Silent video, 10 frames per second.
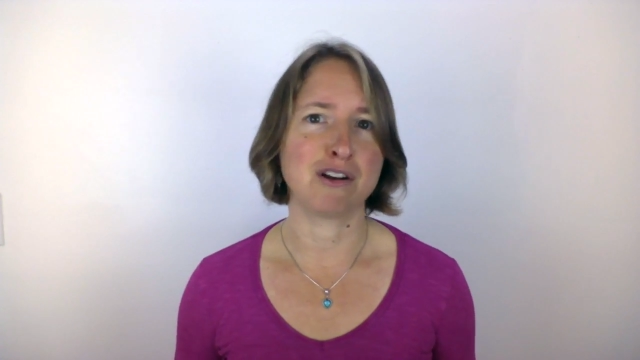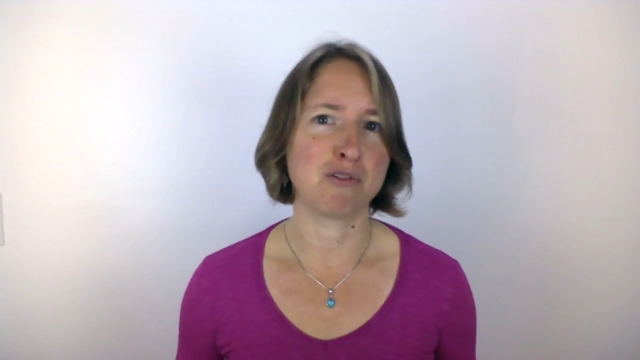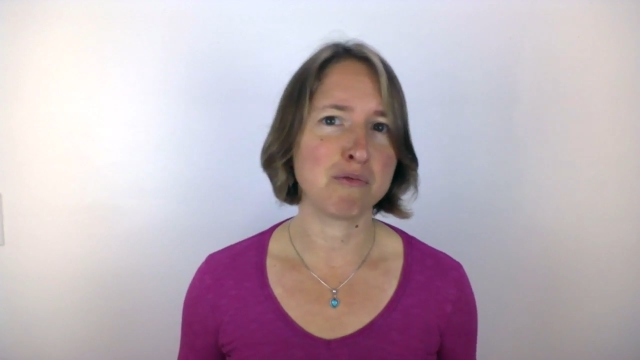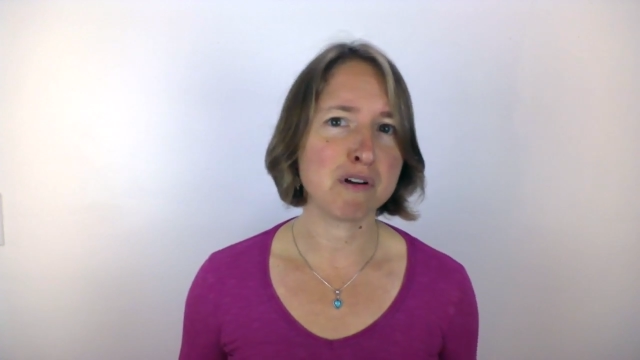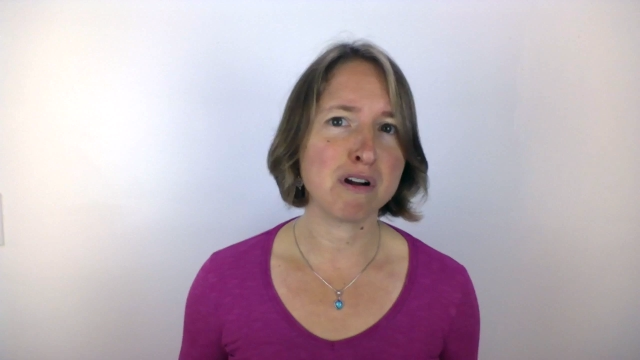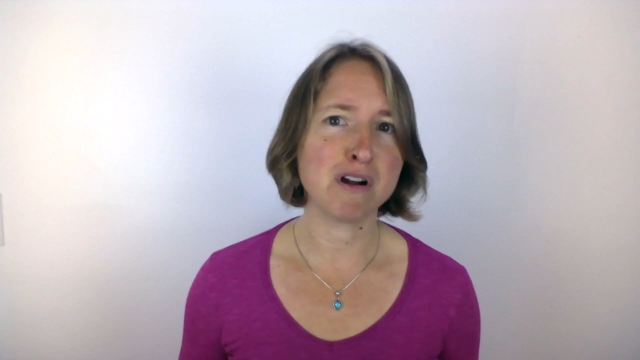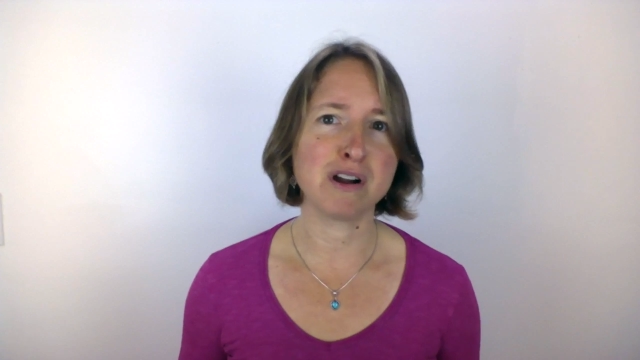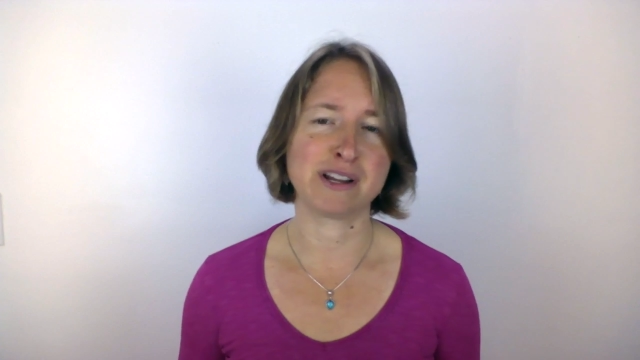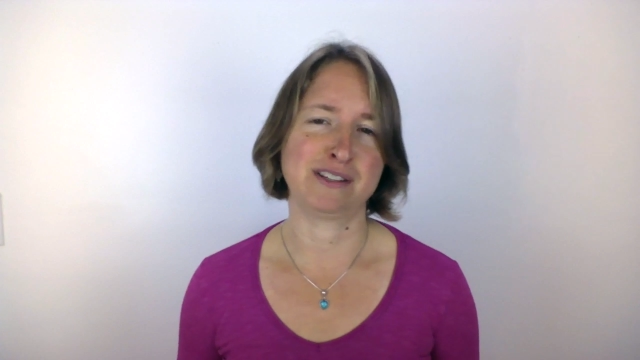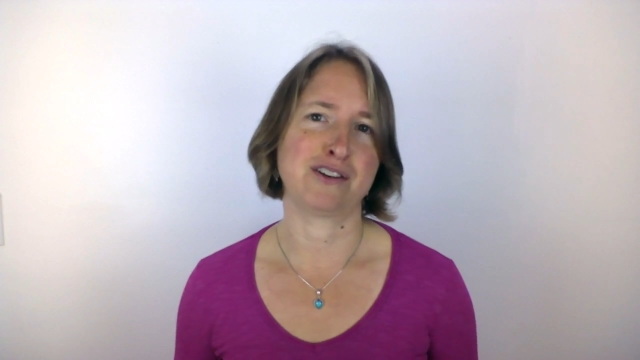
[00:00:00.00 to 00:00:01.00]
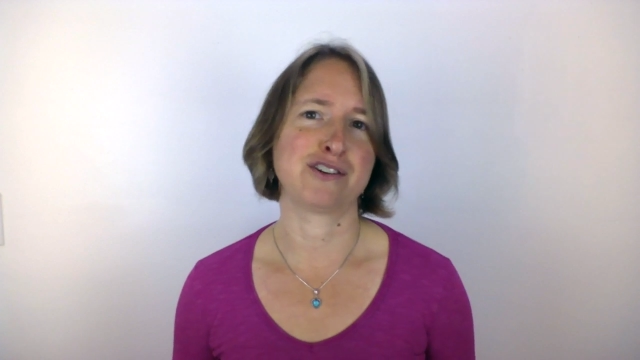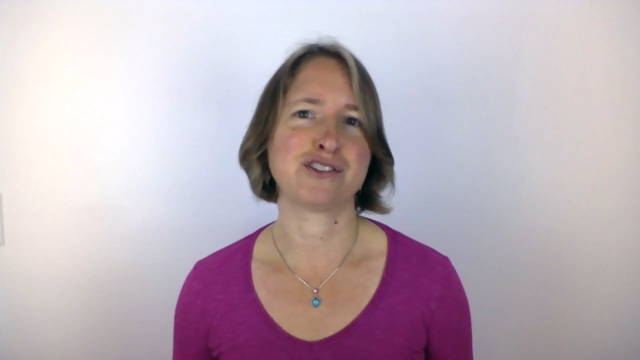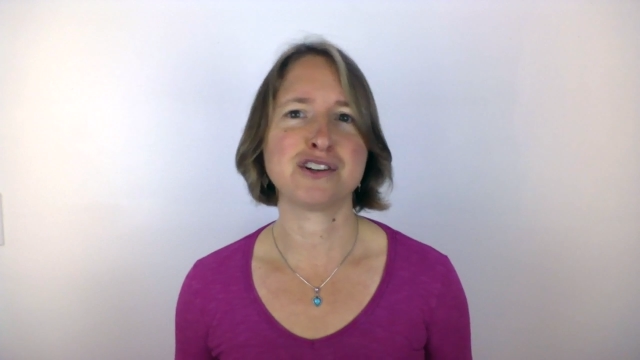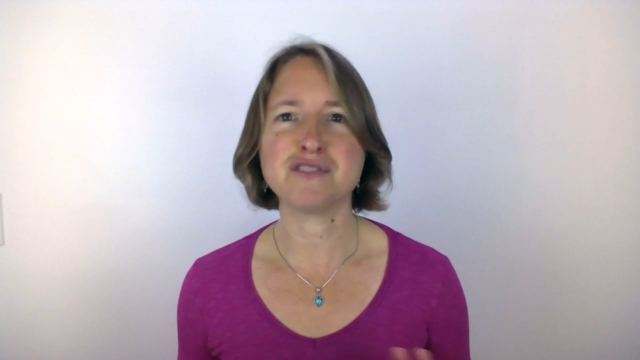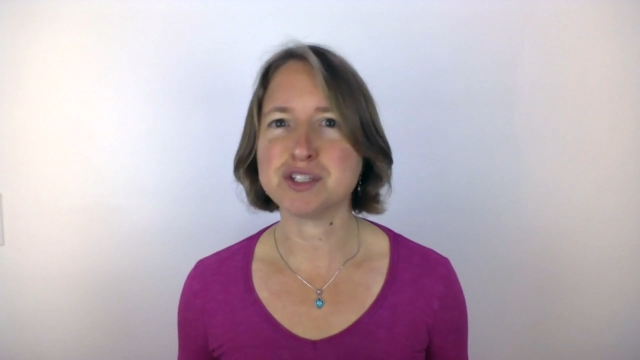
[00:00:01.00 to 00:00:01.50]
our work and our
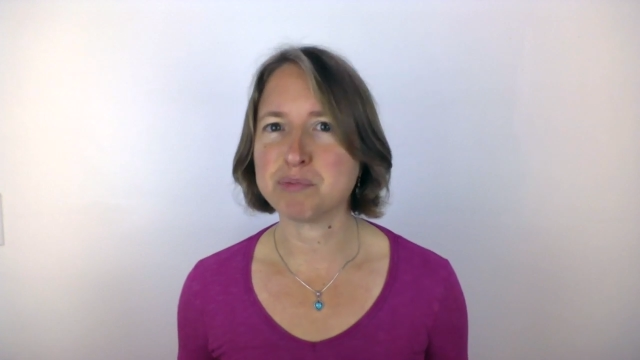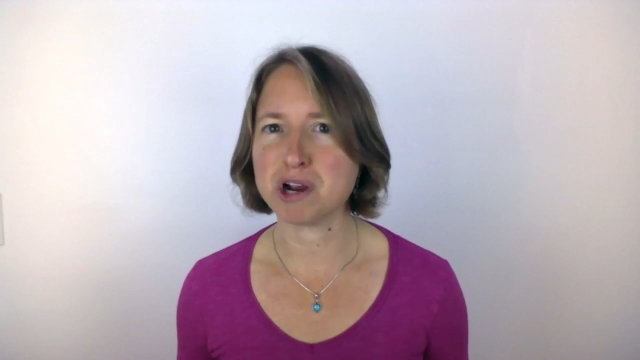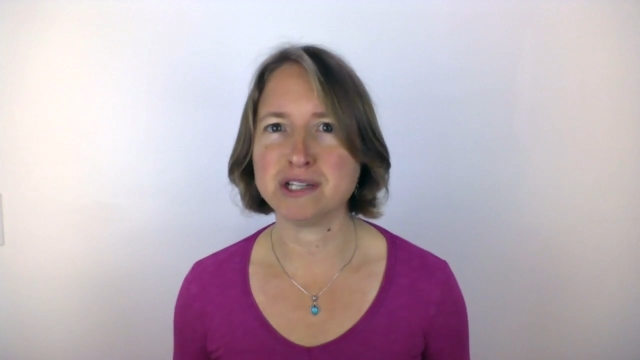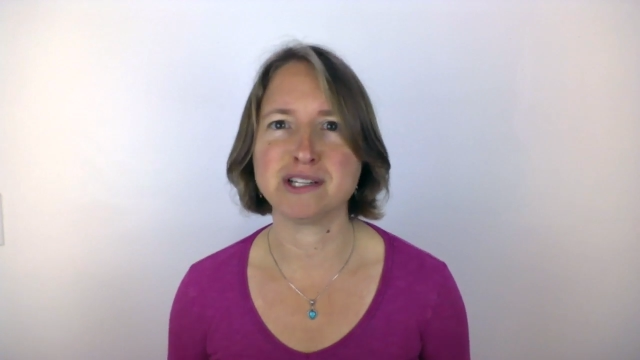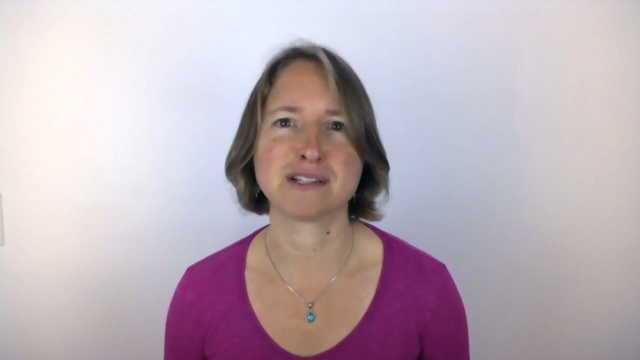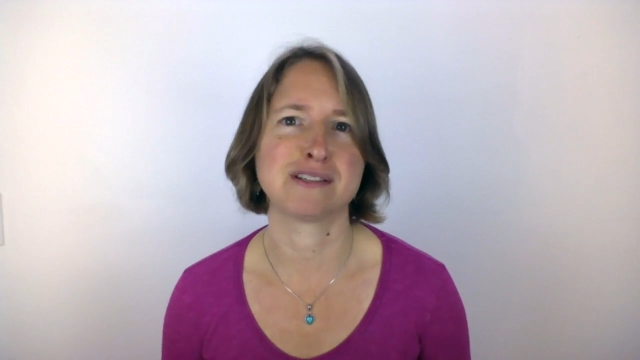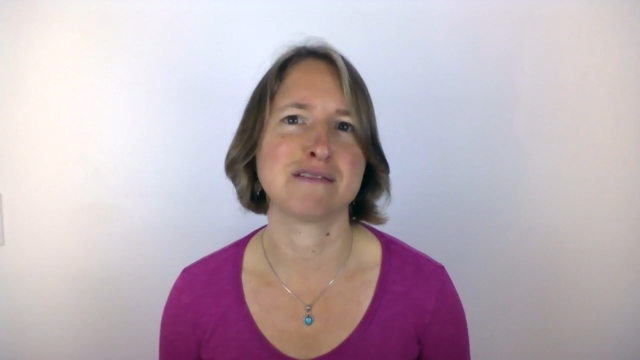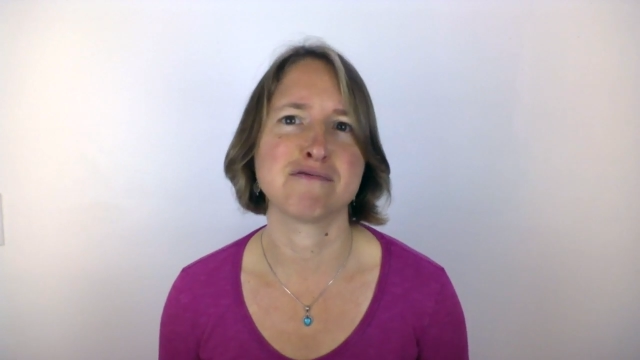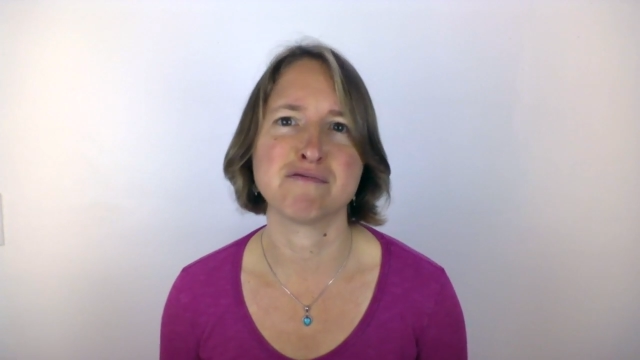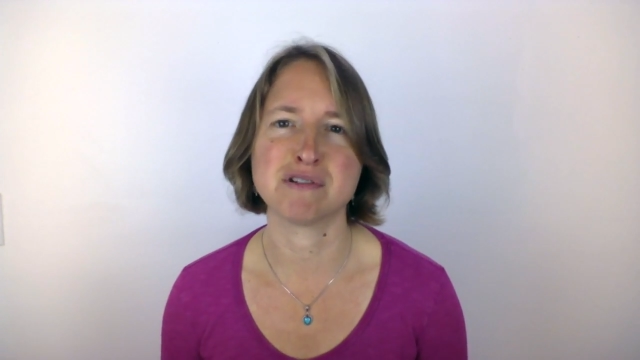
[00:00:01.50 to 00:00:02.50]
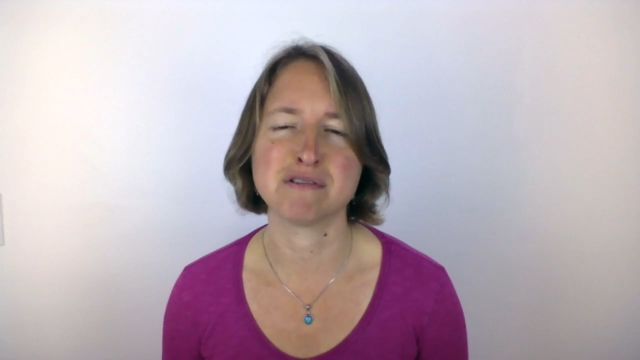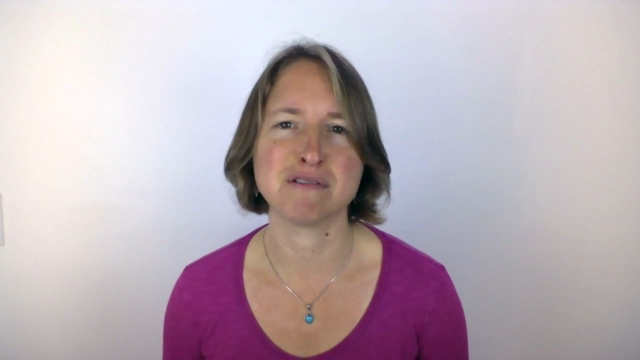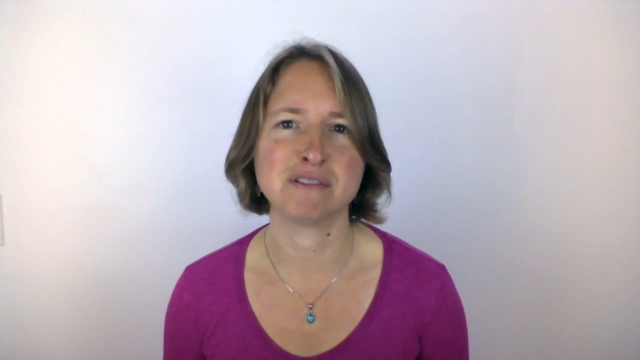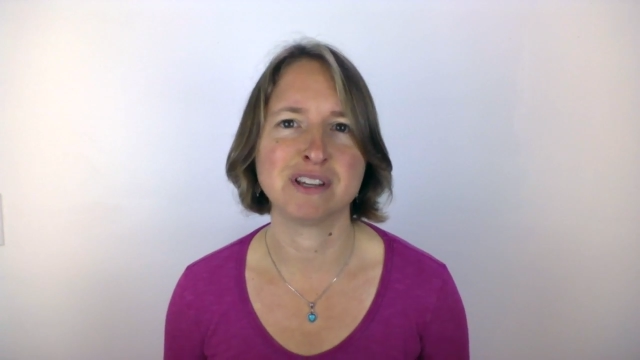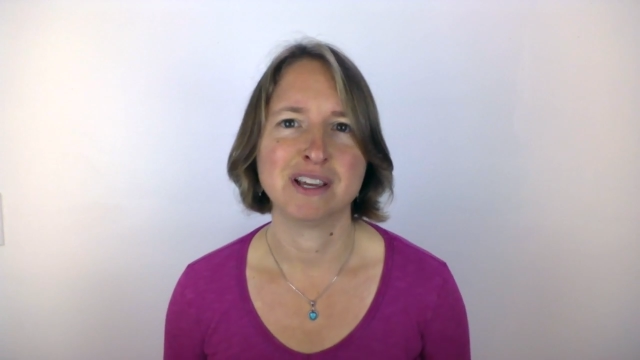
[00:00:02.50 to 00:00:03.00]
service projects in the
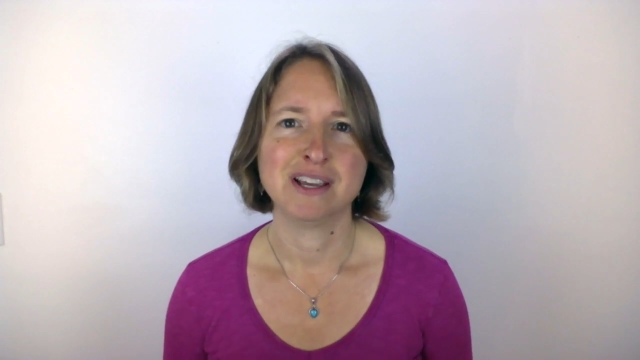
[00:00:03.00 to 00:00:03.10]
world.